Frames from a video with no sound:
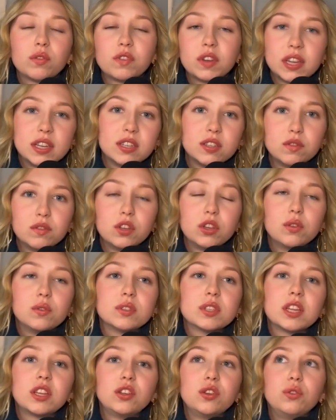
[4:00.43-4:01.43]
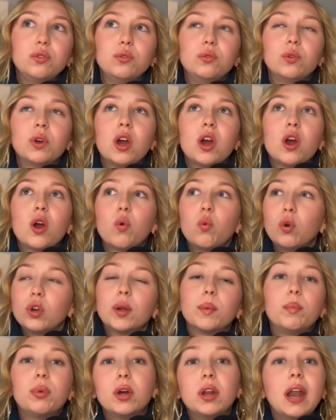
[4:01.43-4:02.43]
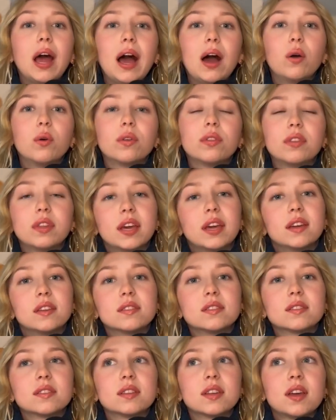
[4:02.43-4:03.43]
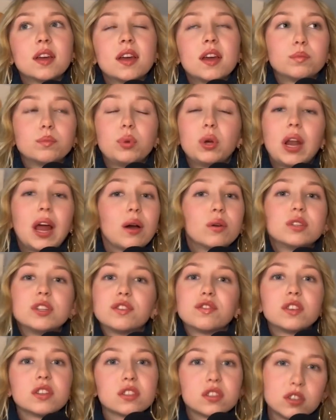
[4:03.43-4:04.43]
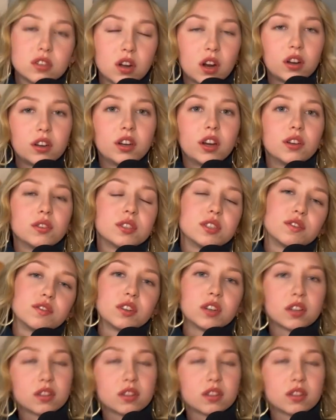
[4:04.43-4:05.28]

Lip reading: for interviews and you want to pull out things, pull out different scenarios, different